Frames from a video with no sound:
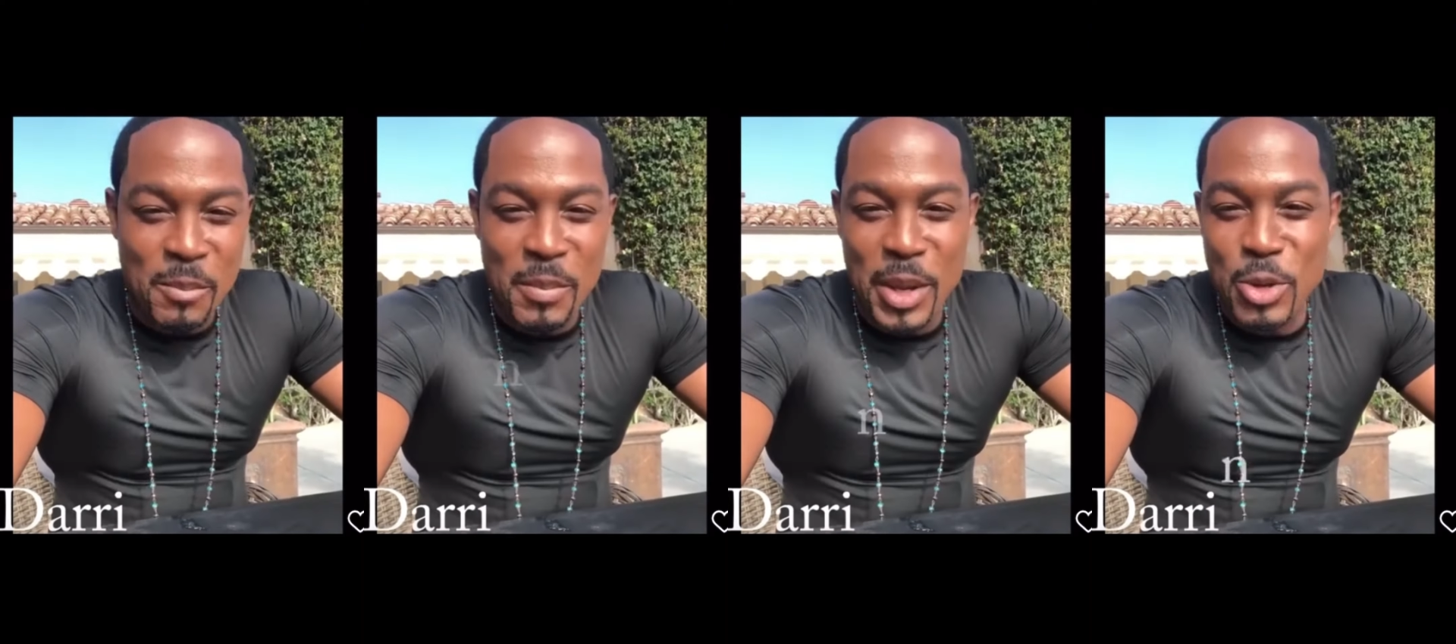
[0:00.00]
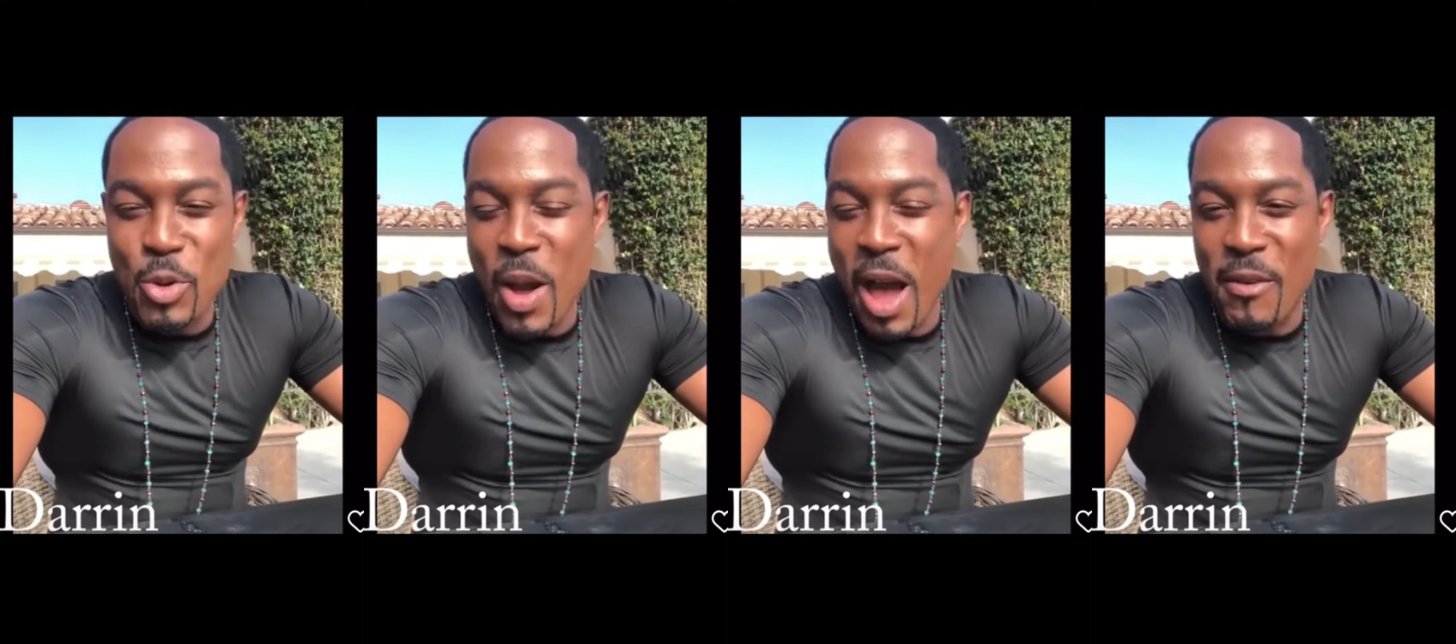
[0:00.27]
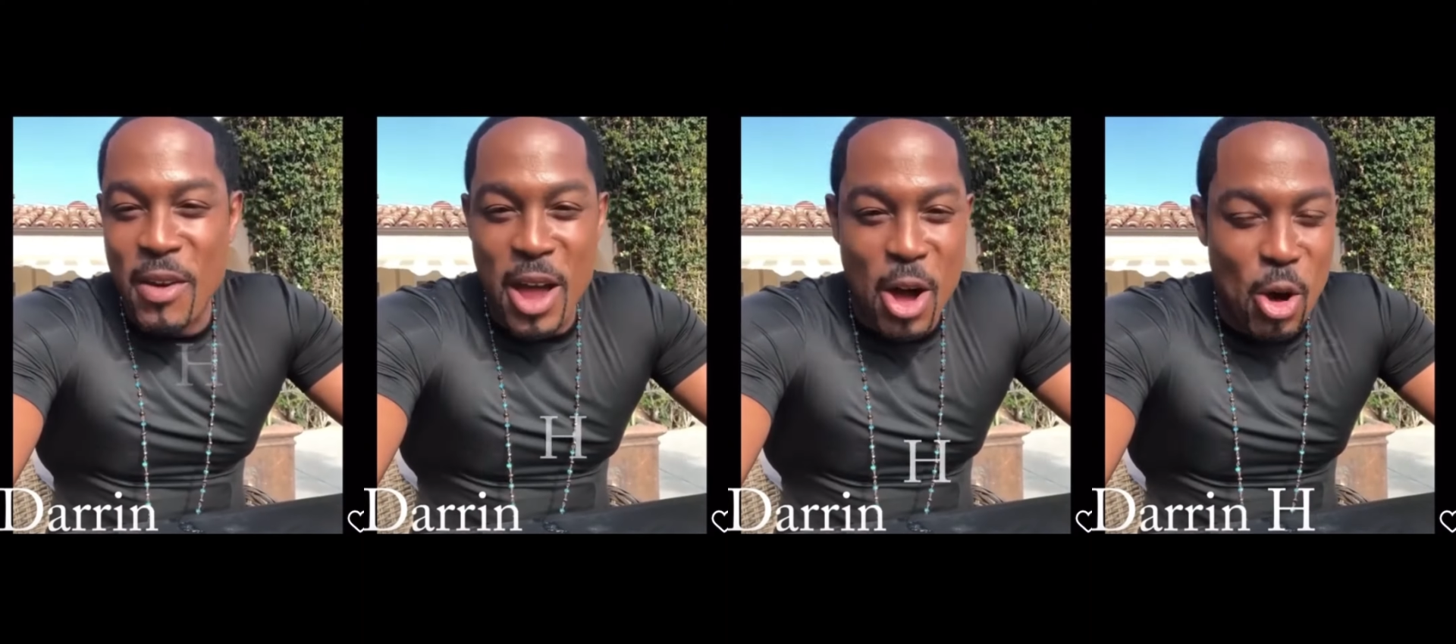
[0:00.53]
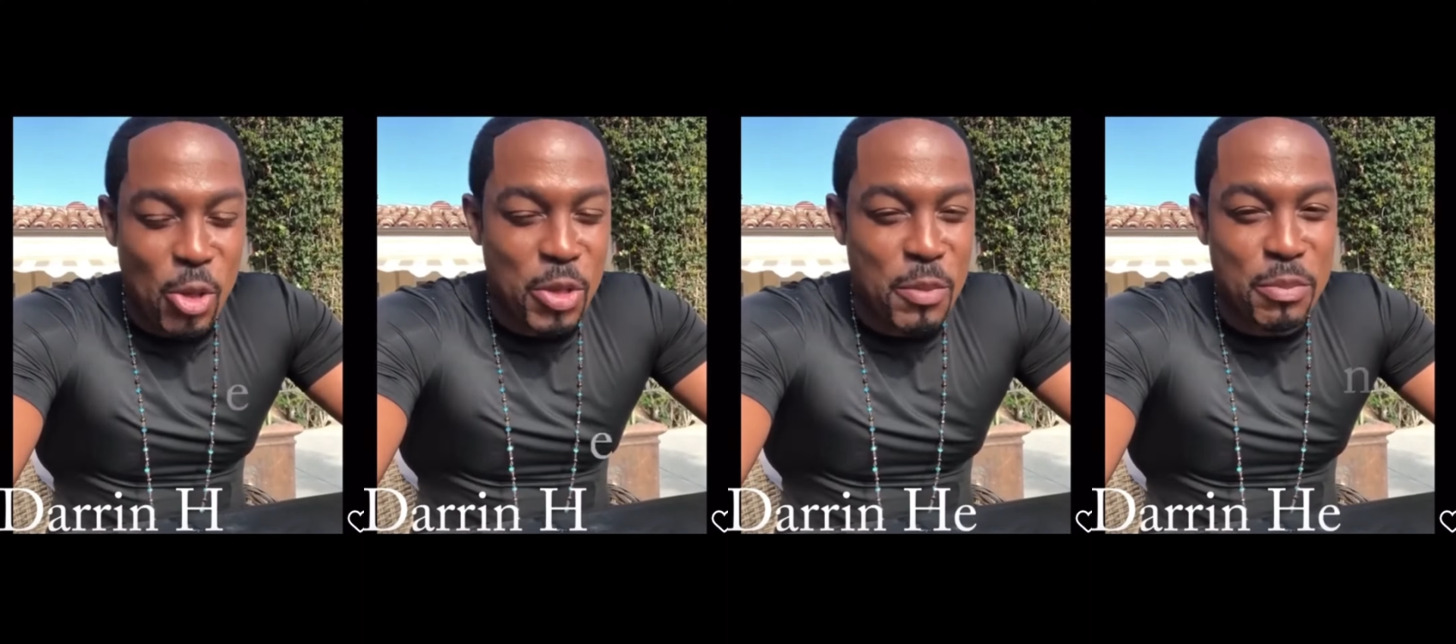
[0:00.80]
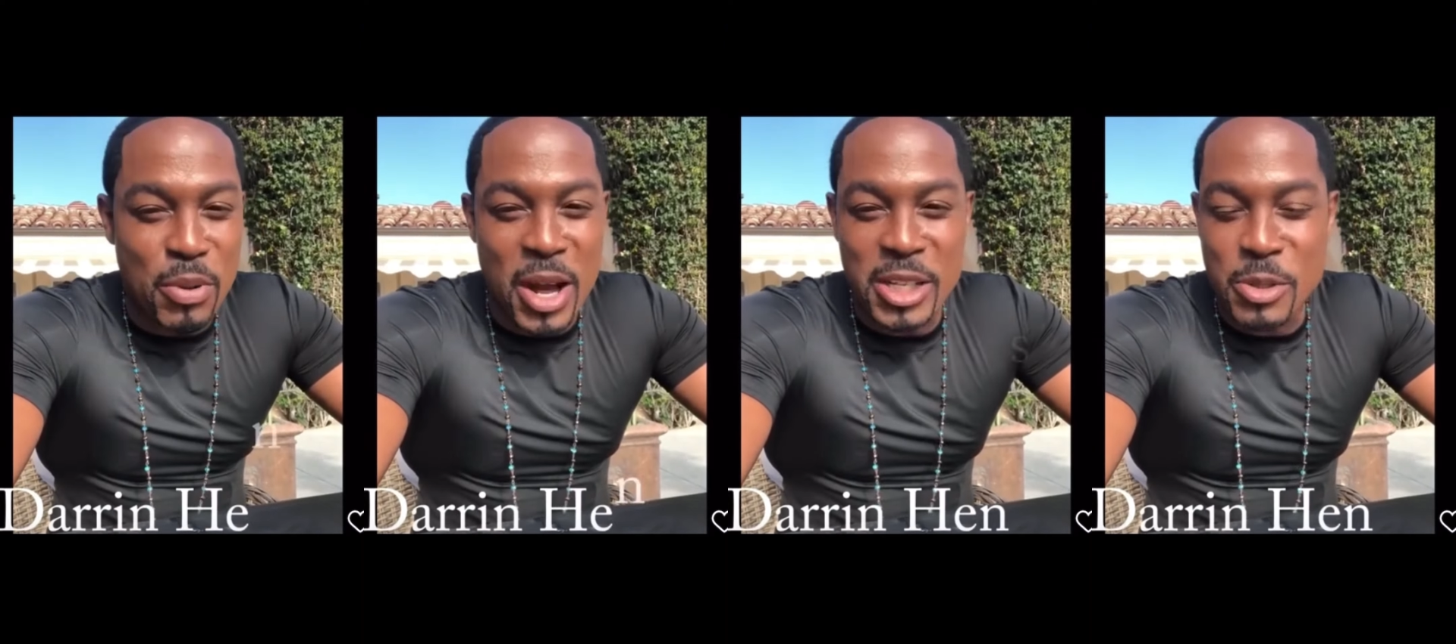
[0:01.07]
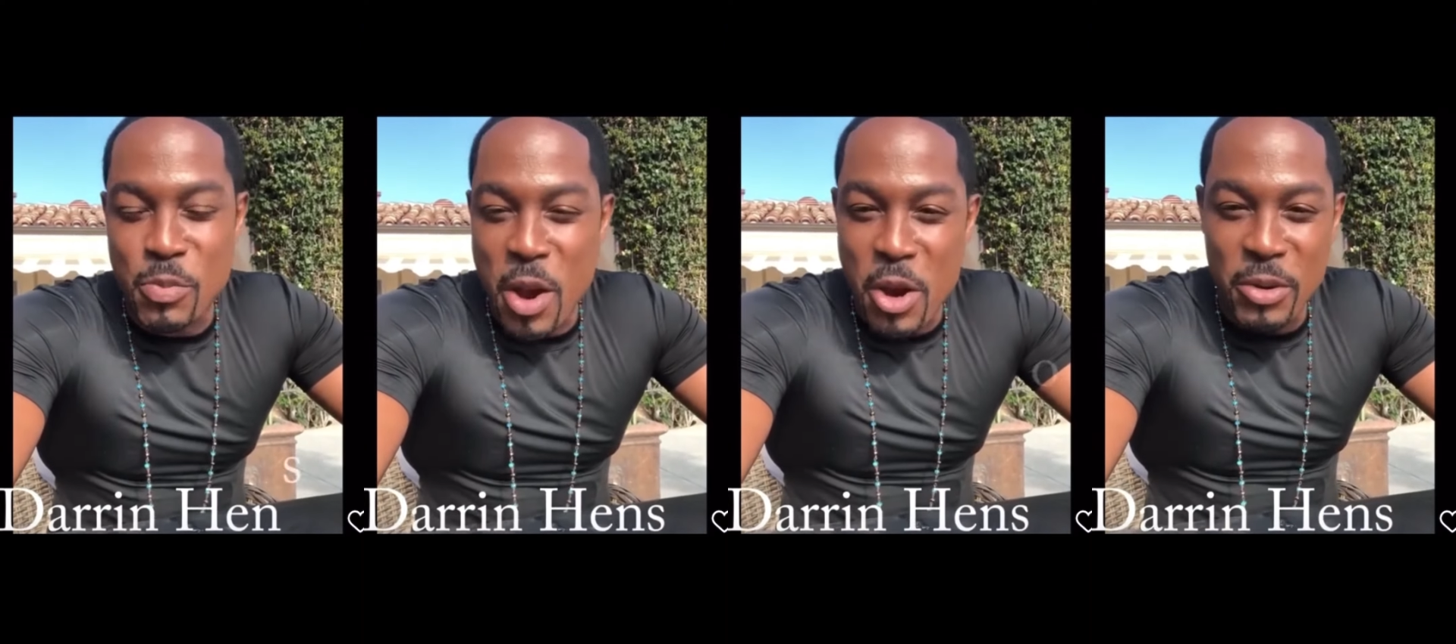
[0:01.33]
May you have health and
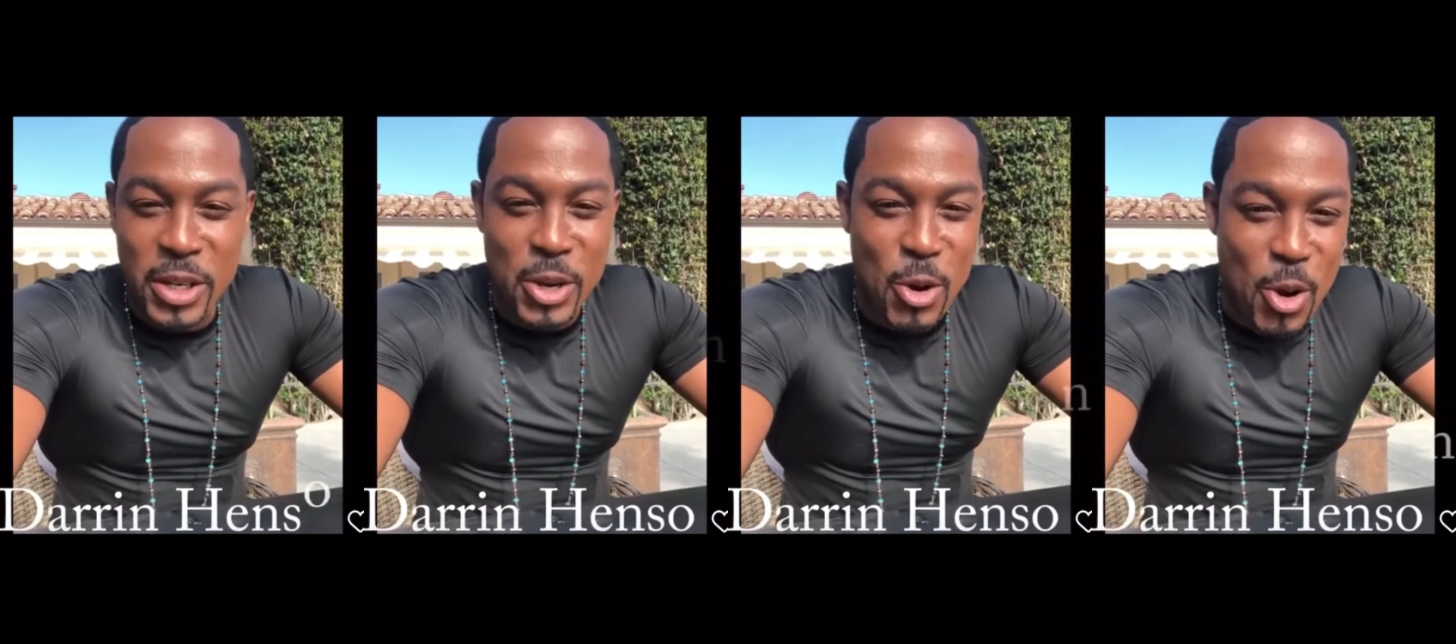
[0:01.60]
prosperity